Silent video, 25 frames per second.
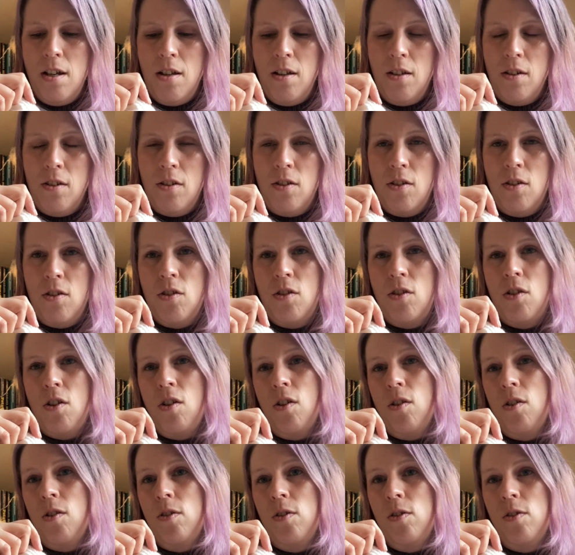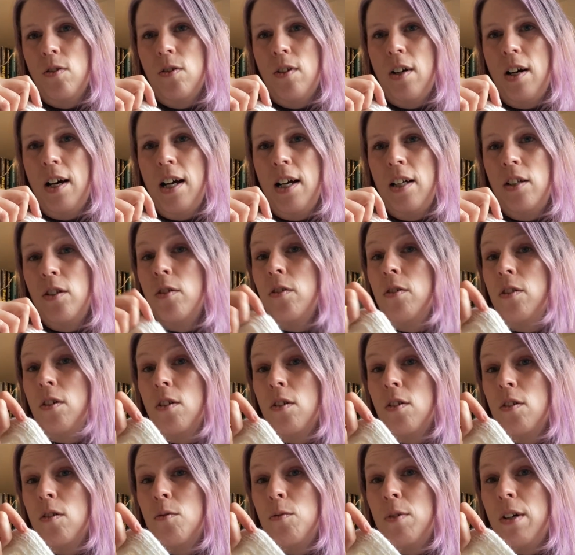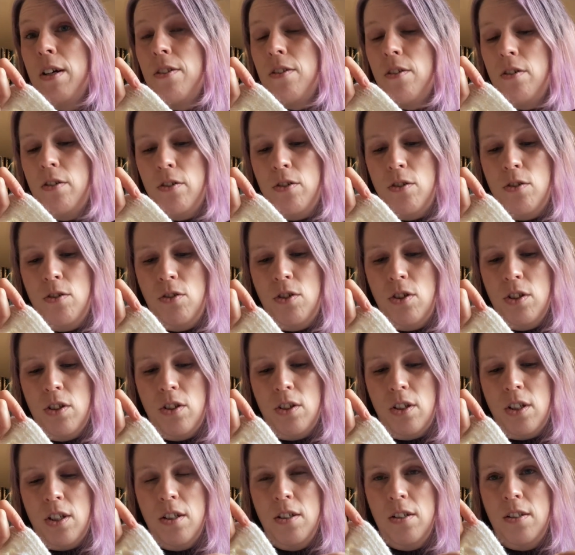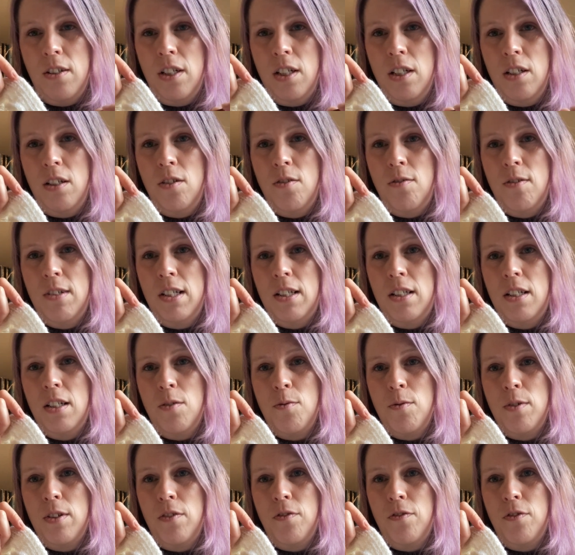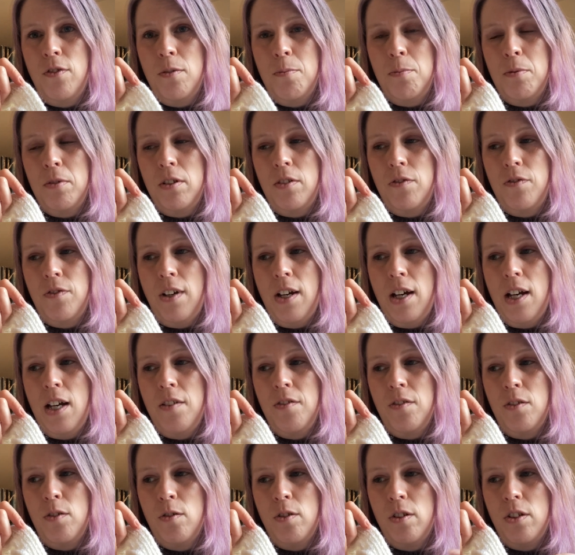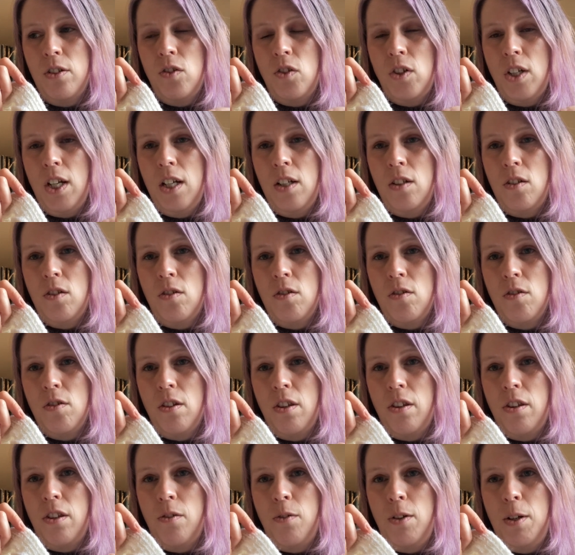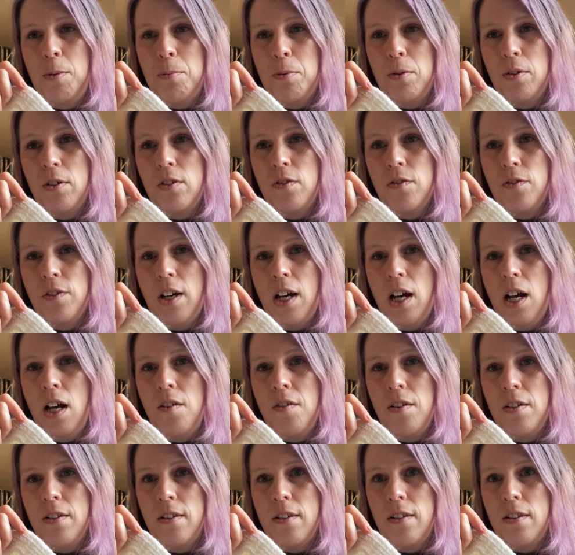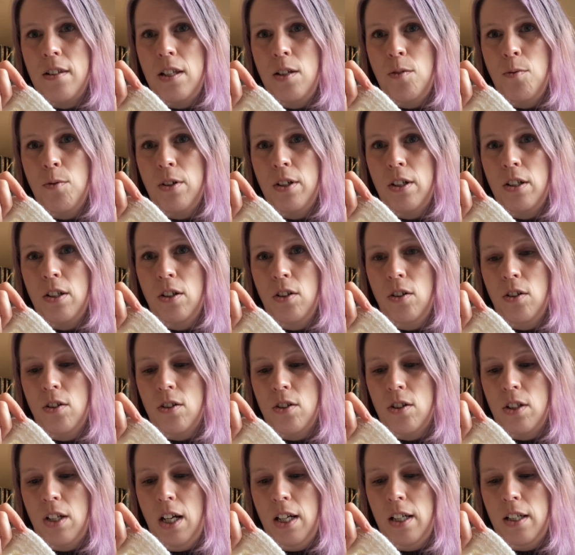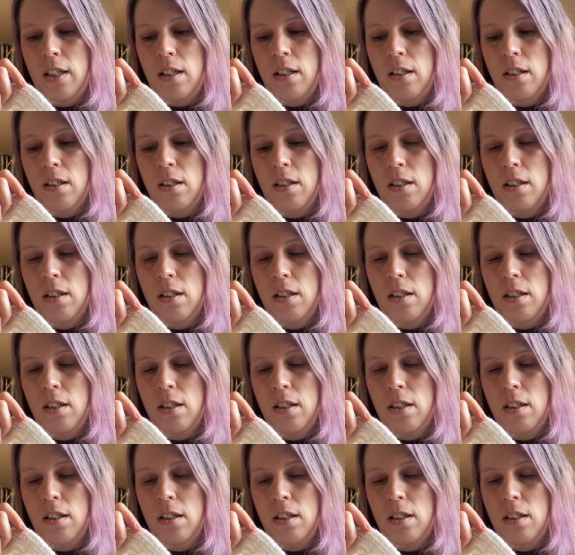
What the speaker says: So I don't know whether to just continue knitting with the 4.5 or change to the 3.5 and see what it looks like.